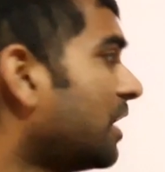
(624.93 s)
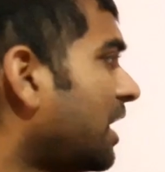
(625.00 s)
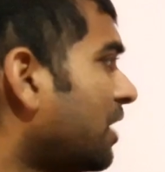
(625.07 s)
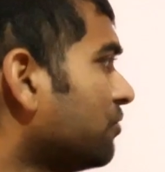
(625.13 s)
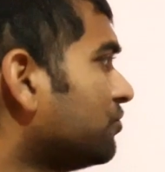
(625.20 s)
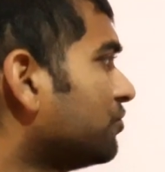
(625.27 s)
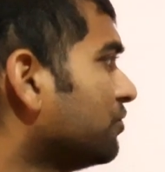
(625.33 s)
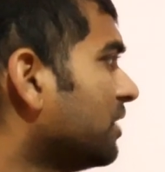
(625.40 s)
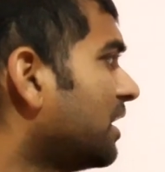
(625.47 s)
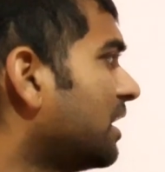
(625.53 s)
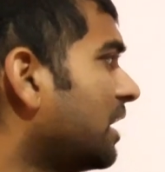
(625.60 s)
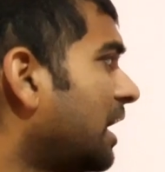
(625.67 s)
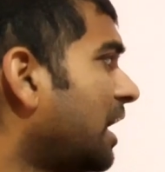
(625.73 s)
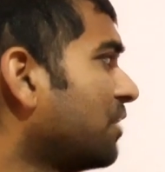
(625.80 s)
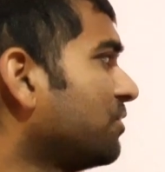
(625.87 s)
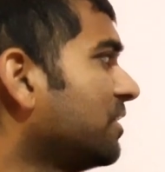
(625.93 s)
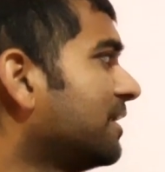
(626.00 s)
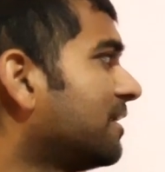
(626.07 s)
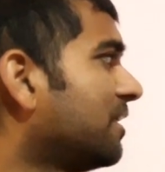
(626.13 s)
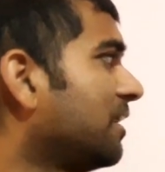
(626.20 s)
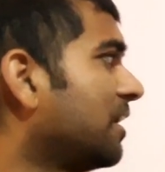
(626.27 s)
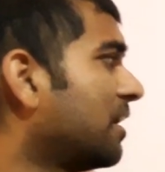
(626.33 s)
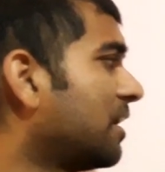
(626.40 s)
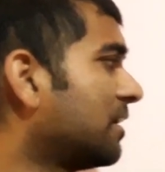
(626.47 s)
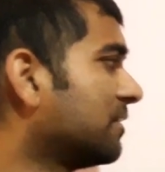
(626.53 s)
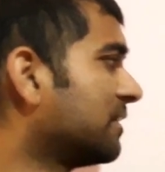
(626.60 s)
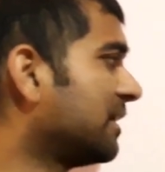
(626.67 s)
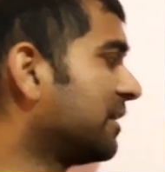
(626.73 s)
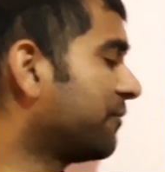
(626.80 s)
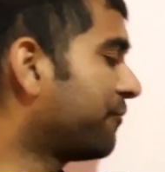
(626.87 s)
how to learn, how we learn
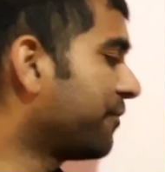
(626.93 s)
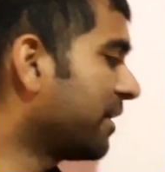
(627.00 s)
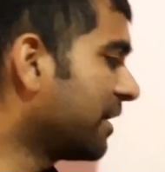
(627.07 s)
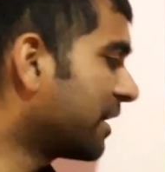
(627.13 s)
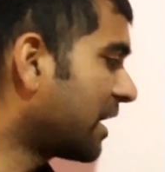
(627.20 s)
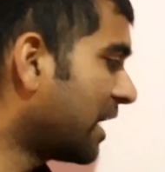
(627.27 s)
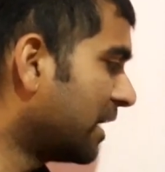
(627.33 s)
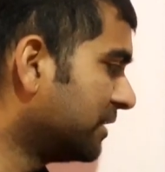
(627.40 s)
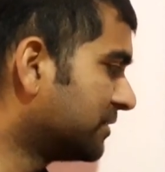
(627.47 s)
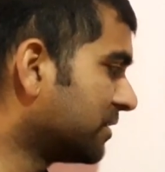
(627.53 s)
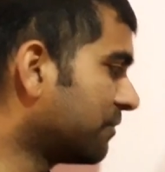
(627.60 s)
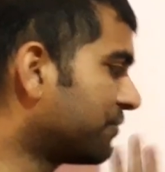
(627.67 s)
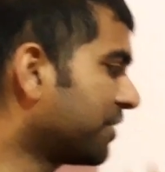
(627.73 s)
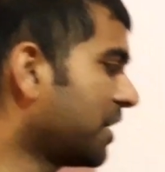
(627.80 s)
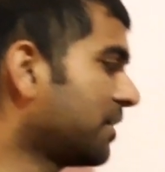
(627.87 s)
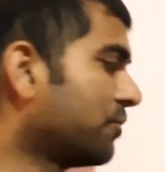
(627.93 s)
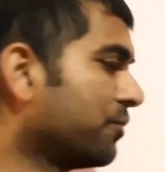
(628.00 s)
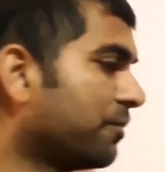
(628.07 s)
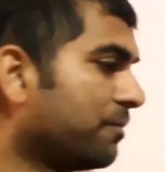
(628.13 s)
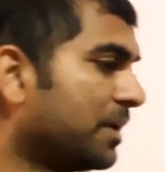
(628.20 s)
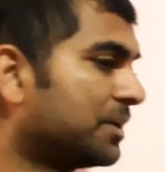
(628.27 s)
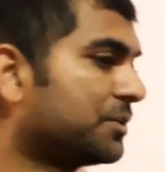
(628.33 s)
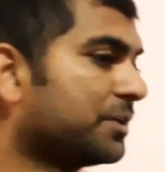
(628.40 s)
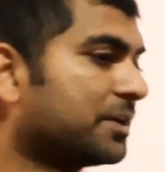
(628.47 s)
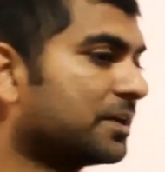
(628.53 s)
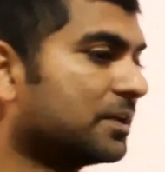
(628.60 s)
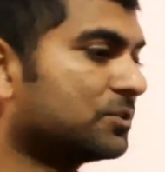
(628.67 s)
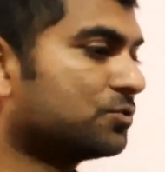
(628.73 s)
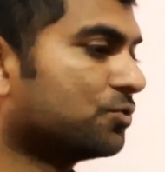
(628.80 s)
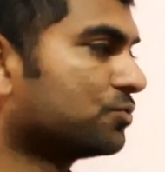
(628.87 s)
the different kinds of trigonometric
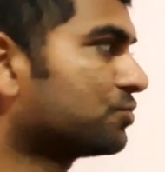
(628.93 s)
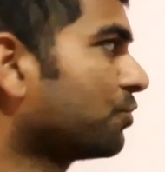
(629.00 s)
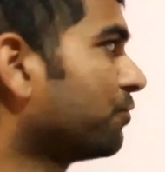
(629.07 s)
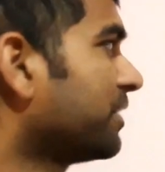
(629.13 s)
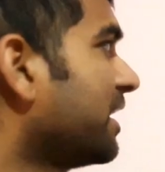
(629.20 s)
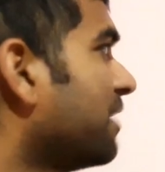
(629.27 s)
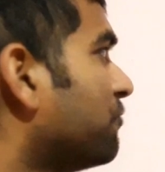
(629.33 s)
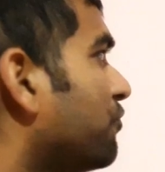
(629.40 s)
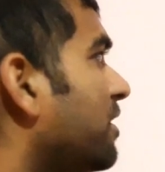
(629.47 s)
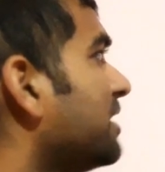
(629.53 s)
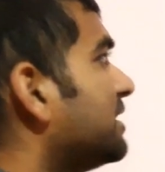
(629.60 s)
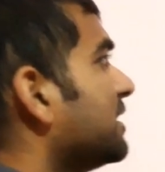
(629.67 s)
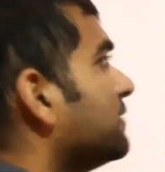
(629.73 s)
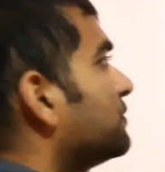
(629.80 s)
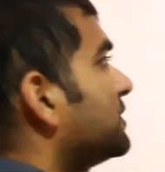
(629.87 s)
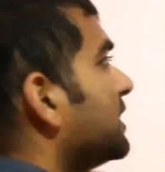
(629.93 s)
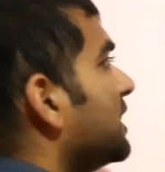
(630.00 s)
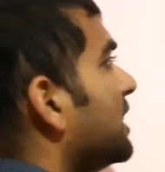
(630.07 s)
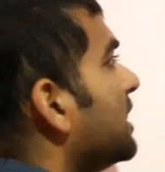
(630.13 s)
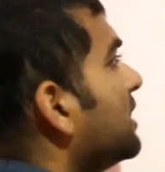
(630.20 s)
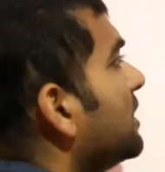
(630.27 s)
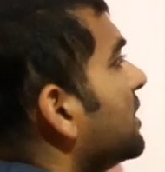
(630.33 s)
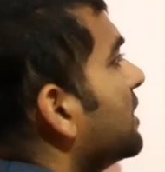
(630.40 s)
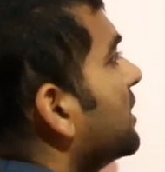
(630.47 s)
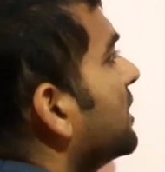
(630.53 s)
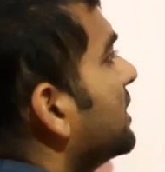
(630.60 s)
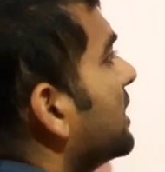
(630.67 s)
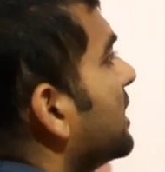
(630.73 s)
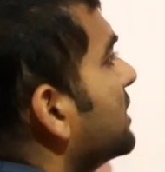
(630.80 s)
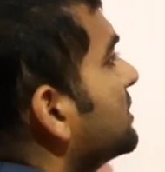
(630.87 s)
ratios. So we have one tips here.
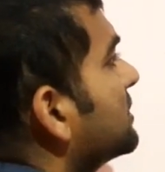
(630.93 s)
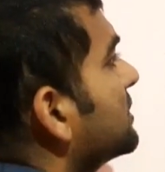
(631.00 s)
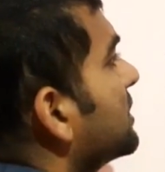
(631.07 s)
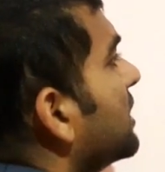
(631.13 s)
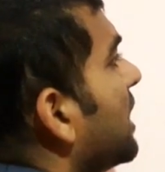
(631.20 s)
Yes,